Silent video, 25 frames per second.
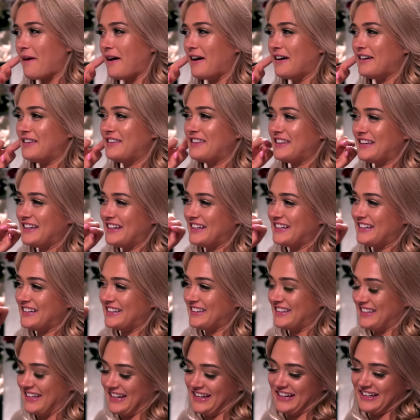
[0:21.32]
I think
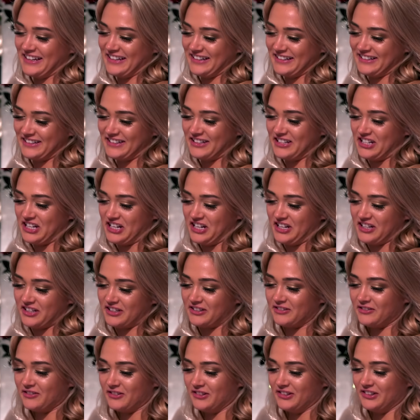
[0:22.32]
that she
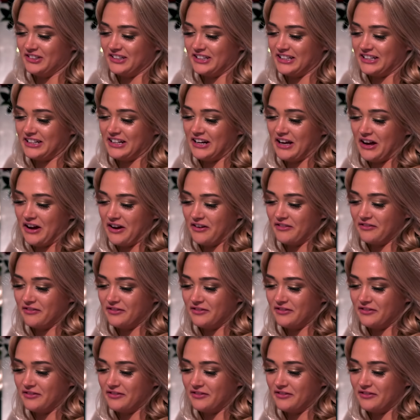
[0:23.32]
has fallen in love